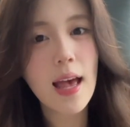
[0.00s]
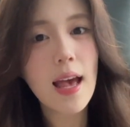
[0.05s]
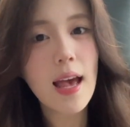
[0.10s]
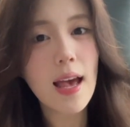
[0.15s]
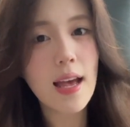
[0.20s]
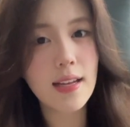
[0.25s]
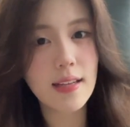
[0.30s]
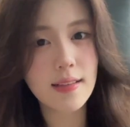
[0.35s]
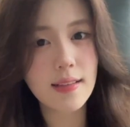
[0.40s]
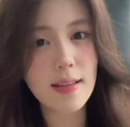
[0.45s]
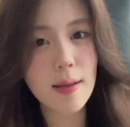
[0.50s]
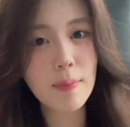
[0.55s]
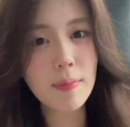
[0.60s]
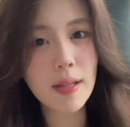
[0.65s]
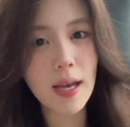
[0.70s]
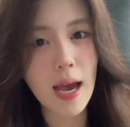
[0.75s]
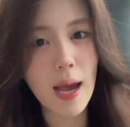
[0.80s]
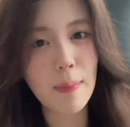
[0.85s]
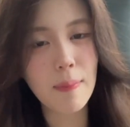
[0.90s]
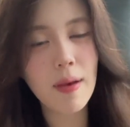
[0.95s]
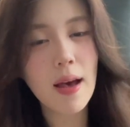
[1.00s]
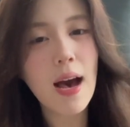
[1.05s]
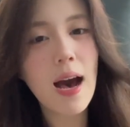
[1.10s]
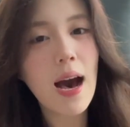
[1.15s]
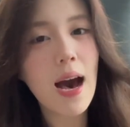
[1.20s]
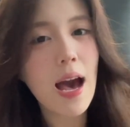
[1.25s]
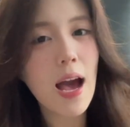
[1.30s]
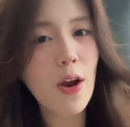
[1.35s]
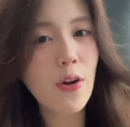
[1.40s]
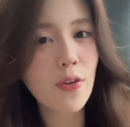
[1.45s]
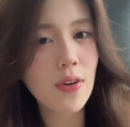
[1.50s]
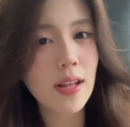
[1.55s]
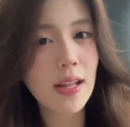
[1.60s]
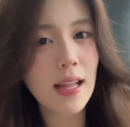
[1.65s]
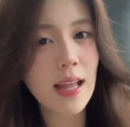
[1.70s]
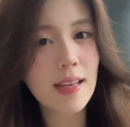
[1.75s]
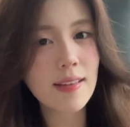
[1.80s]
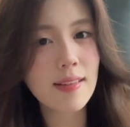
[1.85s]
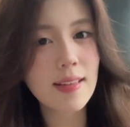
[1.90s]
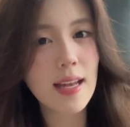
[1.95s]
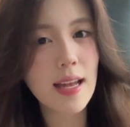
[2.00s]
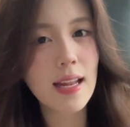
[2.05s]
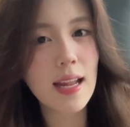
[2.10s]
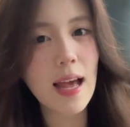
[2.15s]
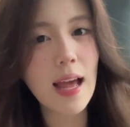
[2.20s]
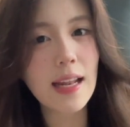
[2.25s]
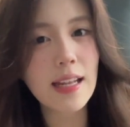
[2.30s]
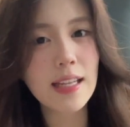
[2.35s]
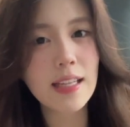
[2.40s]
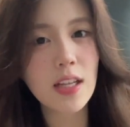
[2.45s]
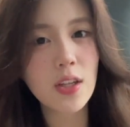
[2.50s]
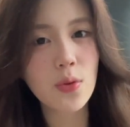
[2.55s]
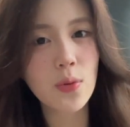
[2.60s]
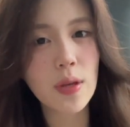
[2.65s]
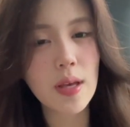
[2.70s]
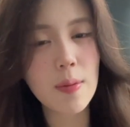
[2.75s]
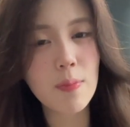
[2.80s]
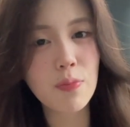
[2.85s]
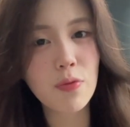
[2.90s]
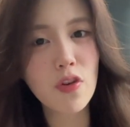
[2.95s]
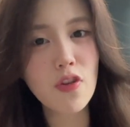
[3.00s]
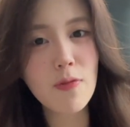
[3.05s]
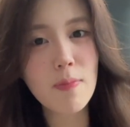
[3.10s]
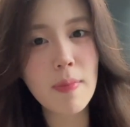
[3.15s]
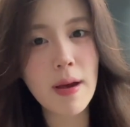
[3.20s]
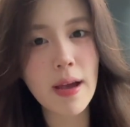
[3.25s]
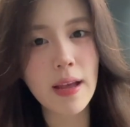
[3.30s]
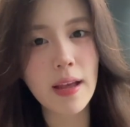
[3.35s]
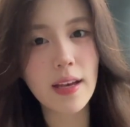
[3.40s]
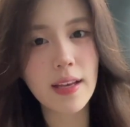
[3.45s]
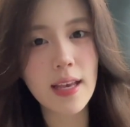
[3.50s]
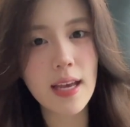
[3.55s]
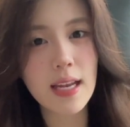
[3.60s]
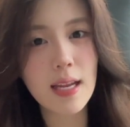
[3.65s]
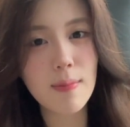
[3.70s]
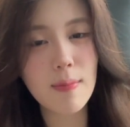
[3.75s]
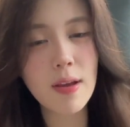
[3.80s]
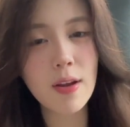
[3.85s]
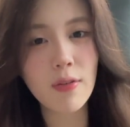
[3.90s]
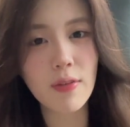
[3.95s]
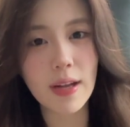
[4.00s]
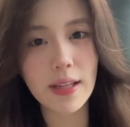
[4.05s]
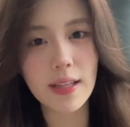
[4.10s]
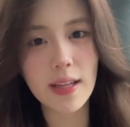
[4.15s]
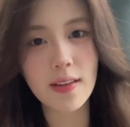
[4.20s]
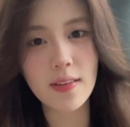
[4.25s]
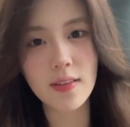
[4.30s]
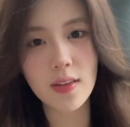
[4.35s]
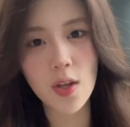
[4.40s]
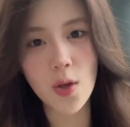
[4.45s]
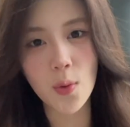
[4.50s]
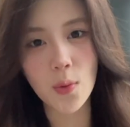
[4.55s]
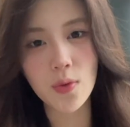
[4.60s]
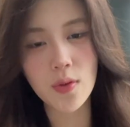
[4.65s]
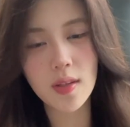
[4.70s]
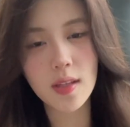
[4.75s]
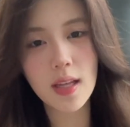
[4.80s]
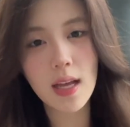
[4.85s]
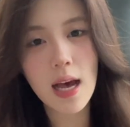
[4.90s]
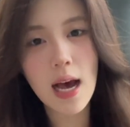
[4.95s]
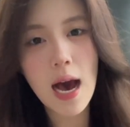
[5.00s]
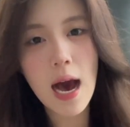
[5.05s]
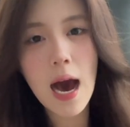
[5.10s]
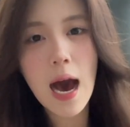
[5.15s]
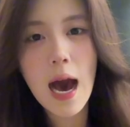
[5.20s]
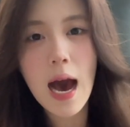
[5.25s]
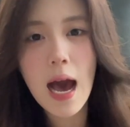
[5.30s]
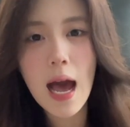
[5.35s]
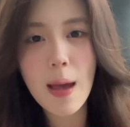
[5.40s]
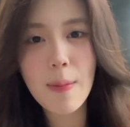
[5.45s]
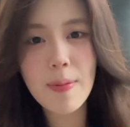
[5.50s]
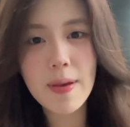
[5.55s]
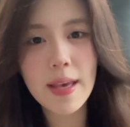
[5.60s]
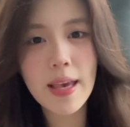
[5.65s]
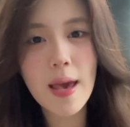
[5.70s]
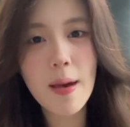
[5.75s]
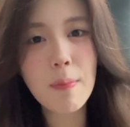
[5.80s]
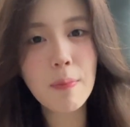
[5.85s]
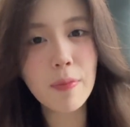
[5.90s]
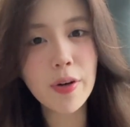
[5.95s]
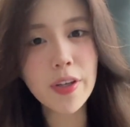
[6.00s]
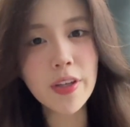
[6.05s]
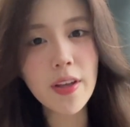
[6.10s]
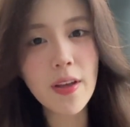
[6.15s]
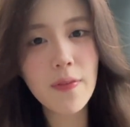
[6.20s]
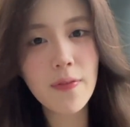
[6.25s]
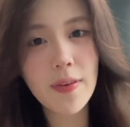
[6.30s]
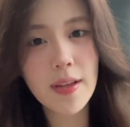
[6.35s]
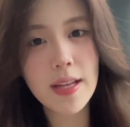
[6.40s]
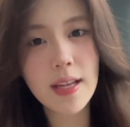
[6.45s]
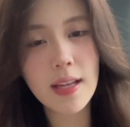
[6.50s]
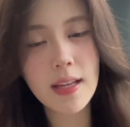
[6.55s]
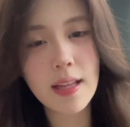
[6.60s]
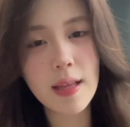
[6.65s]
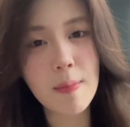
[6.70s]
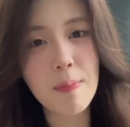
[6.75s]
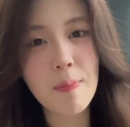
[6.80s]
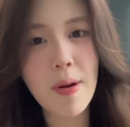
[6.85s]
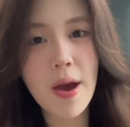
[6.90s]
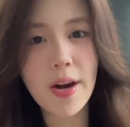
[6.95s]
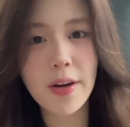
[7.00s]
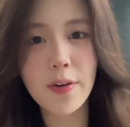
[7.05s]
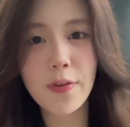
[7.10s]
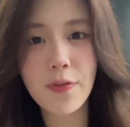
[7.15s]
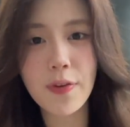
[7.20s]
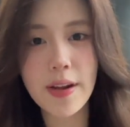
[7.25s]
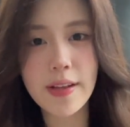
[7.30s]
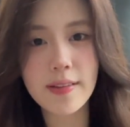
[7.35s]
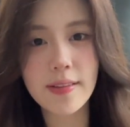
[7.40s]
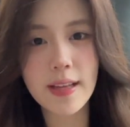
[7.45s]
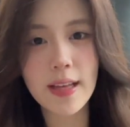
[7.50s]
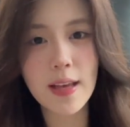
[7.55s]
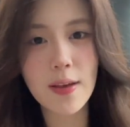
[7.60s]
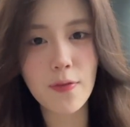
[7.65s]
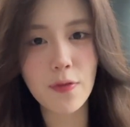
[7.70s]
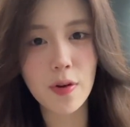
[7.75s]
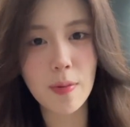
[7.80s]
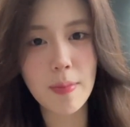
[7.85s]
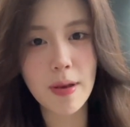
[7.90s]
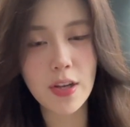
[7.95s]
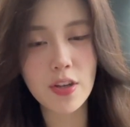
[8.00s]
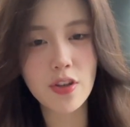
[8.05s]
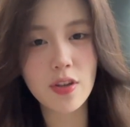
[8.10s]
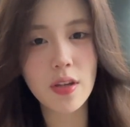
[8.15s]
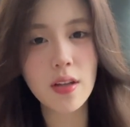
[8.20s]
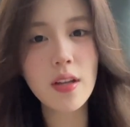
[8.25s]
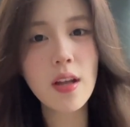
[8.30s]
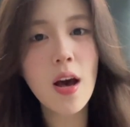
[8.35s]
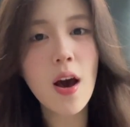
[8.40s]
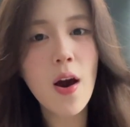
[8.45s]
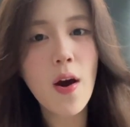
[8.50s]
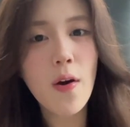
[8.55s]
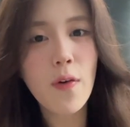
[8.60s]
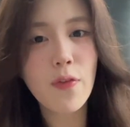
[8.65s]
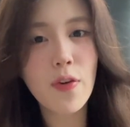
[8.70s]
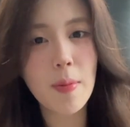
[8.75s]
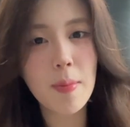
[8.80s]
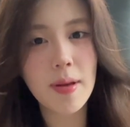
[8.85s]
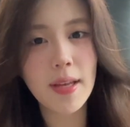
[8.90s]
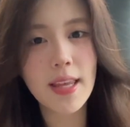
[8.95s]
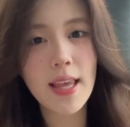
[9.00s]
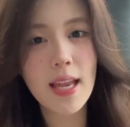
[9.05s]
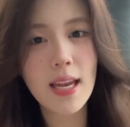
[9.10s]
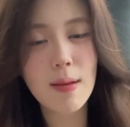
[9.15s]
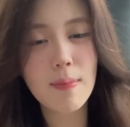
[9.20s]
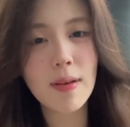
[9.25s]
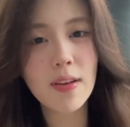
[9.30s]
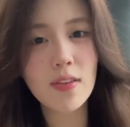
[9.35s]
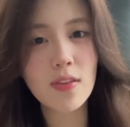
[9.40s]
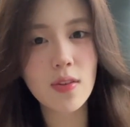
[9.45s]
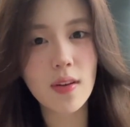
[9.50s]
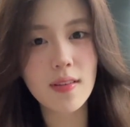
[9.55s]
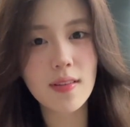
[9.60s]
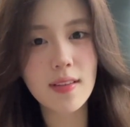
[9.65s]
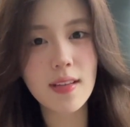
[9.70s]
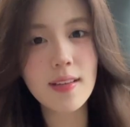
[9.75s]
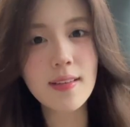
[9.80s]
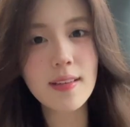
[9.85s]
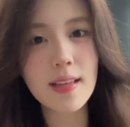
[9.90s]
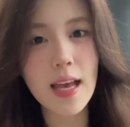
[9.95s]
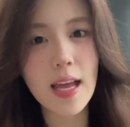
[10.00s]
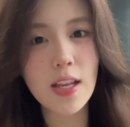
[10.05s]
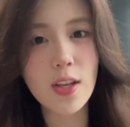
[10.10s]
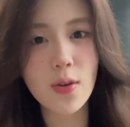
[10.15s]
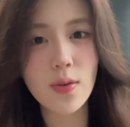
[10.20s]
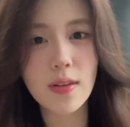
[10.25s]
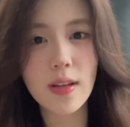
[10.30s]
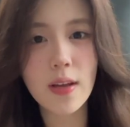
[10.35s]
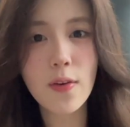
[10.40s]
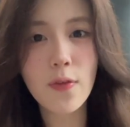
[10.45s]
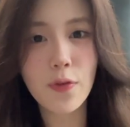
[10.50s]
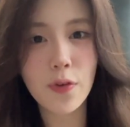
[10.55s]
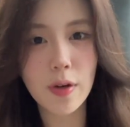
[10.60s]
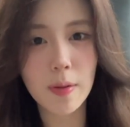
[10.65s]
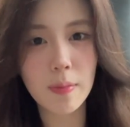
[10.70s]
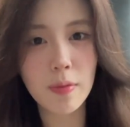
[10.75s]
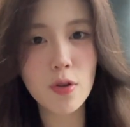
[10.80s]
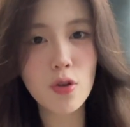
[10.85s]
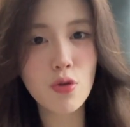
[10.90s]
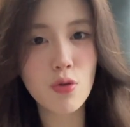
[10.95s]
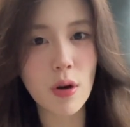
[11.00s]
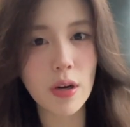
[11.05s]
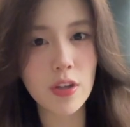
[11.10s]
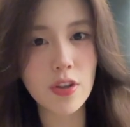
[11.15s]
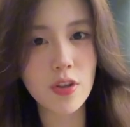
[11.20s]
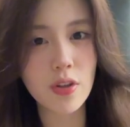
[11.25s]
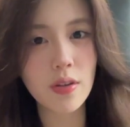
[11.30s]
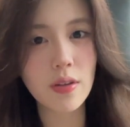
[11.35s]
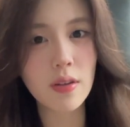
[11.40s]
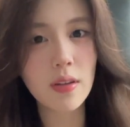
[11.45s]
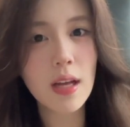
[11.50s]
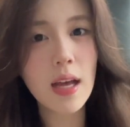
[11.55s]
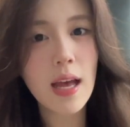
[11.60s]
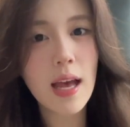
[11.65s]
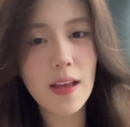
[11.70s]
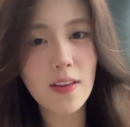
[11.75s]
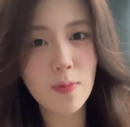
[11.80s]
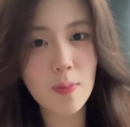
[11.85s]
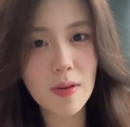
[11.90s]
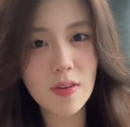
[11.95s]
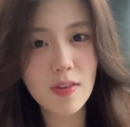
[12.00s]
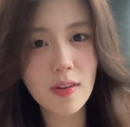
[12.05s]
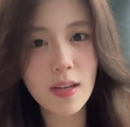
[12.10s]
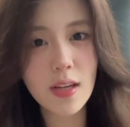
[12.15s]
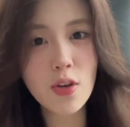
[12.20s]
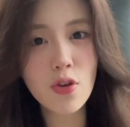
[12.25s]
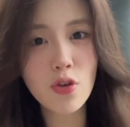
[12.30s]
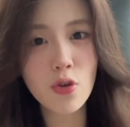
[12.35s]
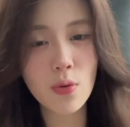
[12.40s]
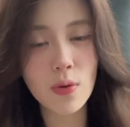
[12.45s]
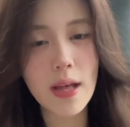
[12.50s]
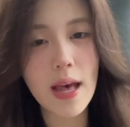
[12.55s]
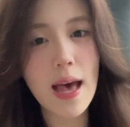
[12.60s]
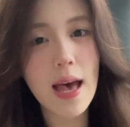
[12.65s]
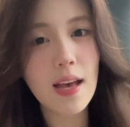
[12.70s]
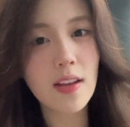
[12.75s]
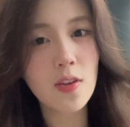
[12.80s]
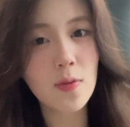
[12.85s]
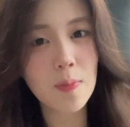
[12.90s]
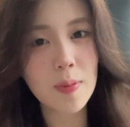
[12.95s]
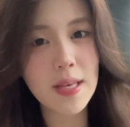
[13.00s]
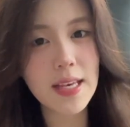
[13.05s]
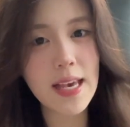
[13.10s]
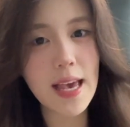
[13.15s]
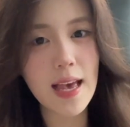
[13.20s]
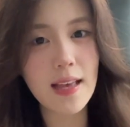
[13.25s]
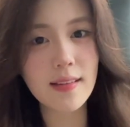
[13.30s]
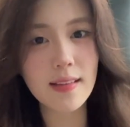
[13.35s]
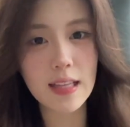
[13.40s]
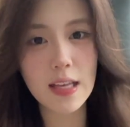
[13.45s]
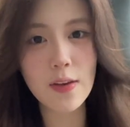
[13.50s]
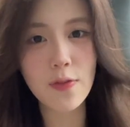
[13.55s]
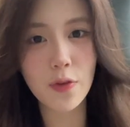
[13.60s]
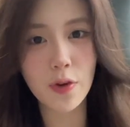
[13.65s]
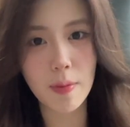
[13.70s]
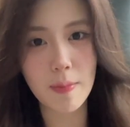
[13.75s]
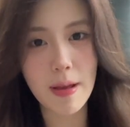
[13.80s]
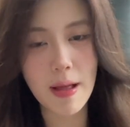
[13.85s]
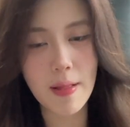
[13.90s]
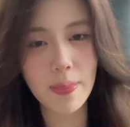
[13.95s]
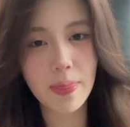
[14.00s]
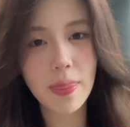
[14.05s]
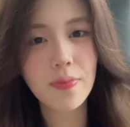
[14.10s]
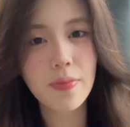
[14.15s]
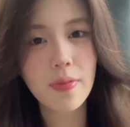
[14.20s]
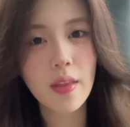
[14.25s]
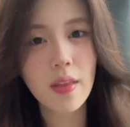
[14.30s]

At the same time, I realized that I needed to improve my academic writing skills. I became more confident in paraphrasing information from academic sources and using formal structure, especially through the SPSE format.